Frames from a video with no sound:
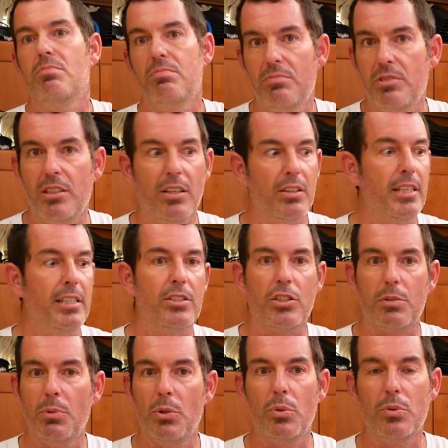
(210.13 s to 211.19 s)
you know, it's
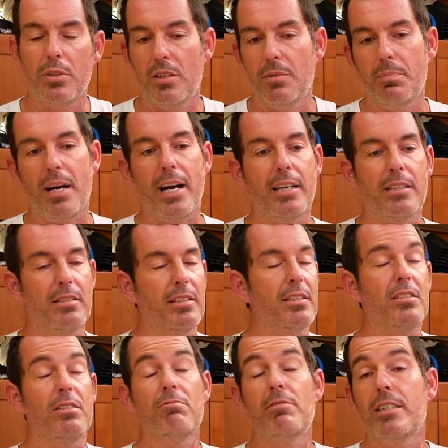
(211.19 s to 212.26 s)
small, compact. It
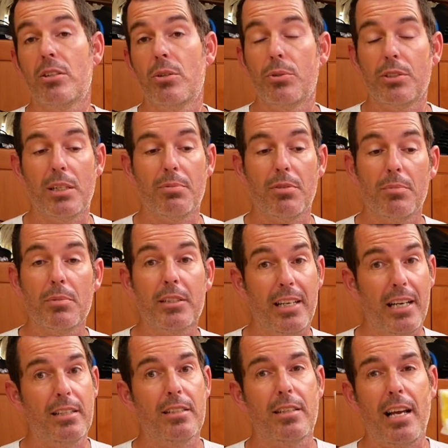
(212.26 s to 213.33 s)
doesn't really cause any problems
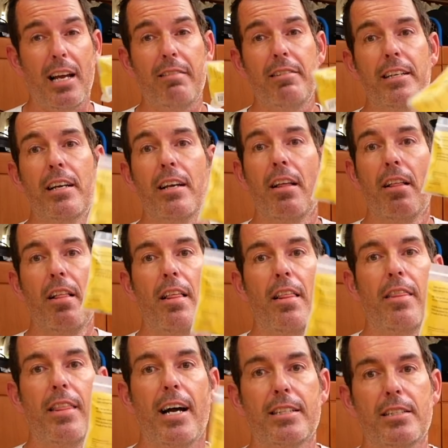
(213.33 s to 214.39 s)
carrying it.
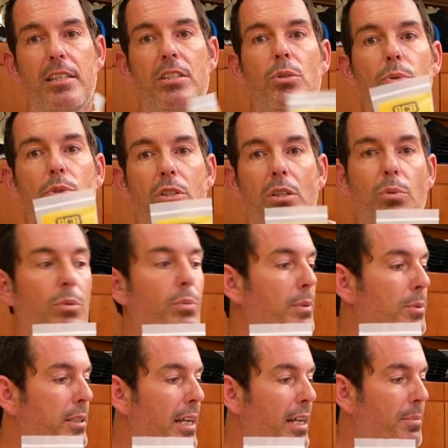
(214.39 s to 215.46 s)
That is also what
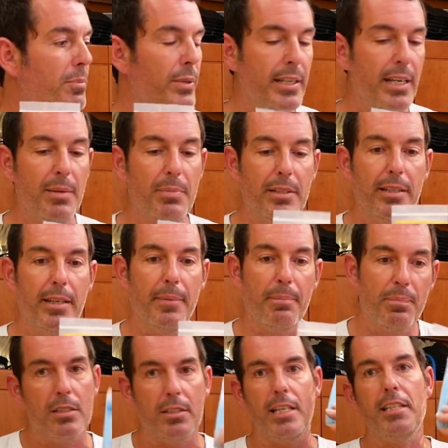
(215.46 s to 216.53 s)
we keep in there.
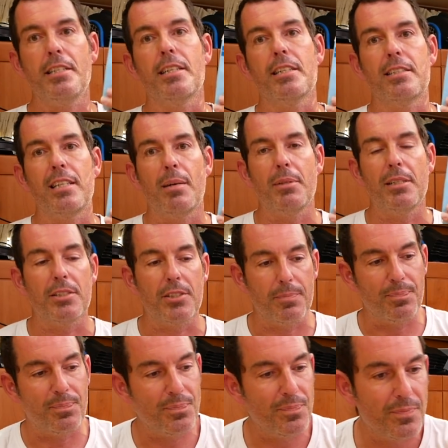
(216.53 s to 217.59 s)
Seasickness tablets.
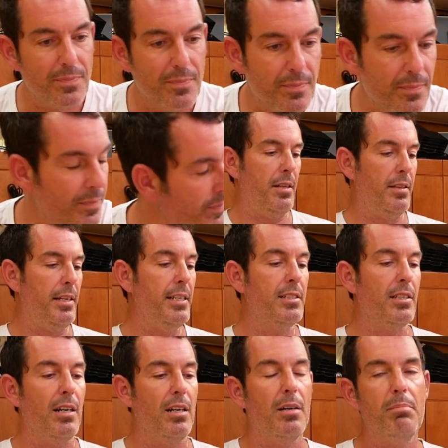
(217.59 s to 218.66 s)
These
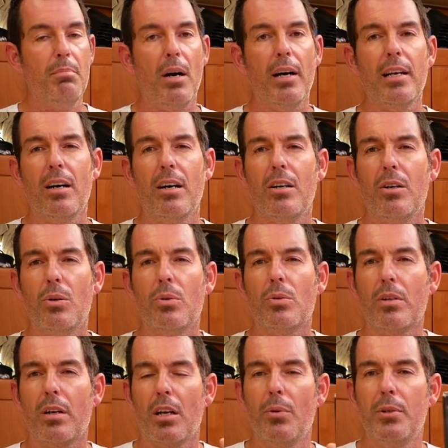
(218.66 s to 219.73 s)
are mylar or
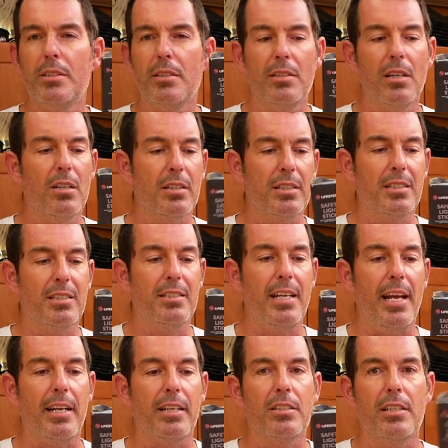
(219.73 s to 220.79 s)
glow-in-the-dark
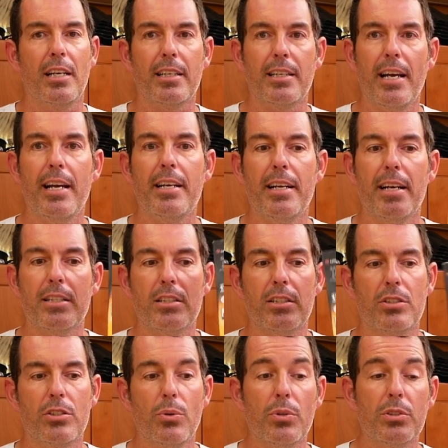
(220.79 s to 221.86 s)
sticks. Again, it's a
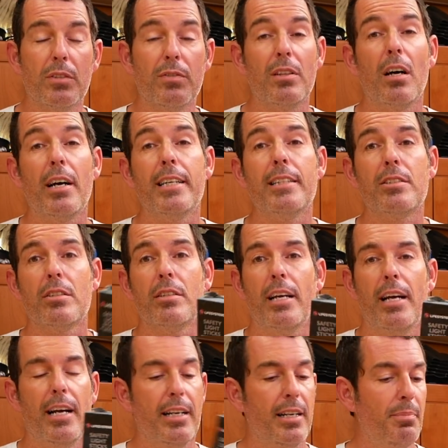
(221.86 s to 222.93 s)
source of light
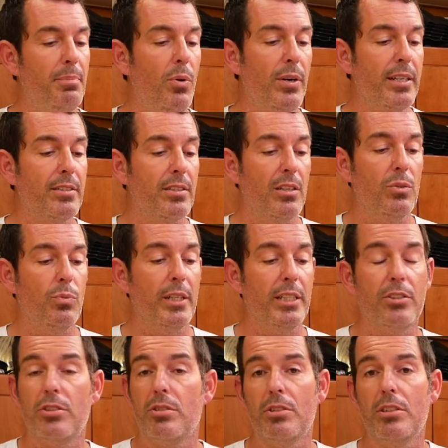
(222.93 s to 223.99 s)
at a point at
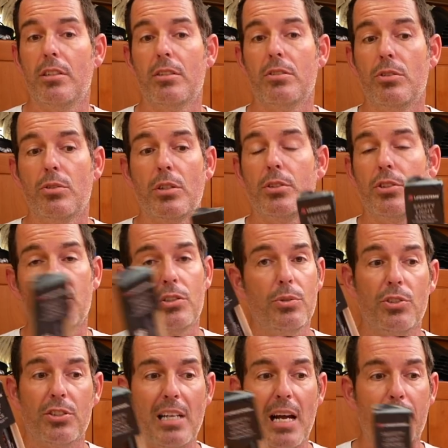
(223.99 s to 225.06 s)
which, you know, you
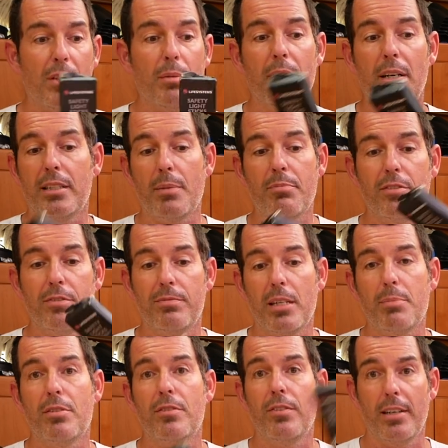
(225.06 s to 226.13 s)
snap them and they
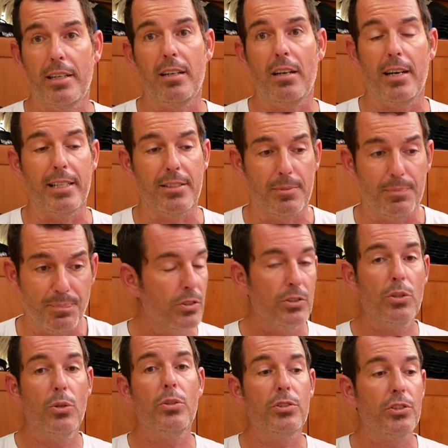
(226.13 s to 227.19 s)
provide light.
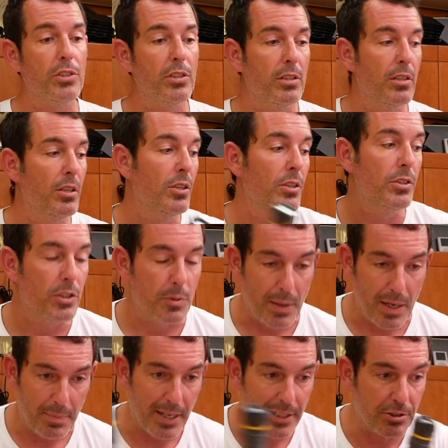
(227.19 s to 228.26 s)
Torch,
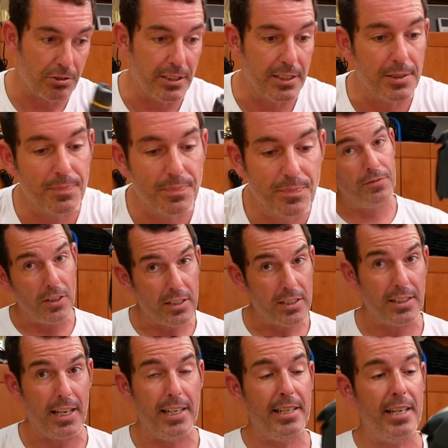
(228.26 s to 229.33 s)
spare batteries.
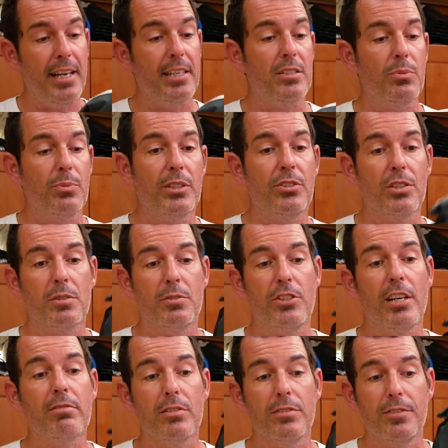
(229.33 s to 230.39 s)
First aid kit with just
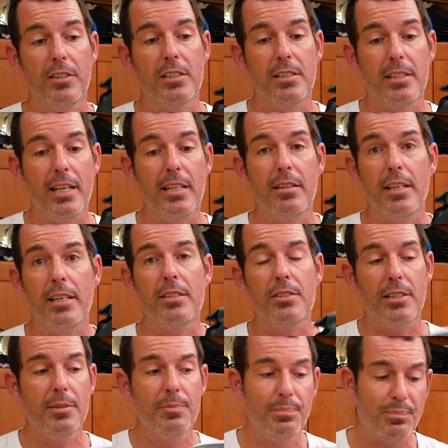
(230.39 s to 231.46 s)
general first aid things
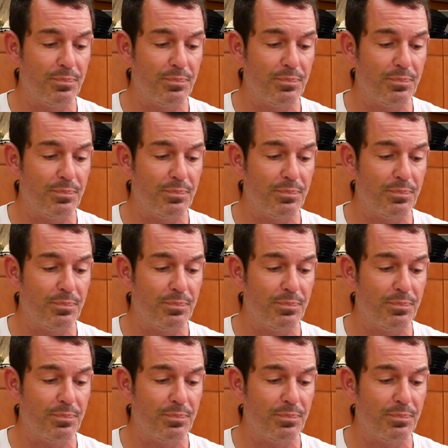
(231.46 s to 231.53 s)
in.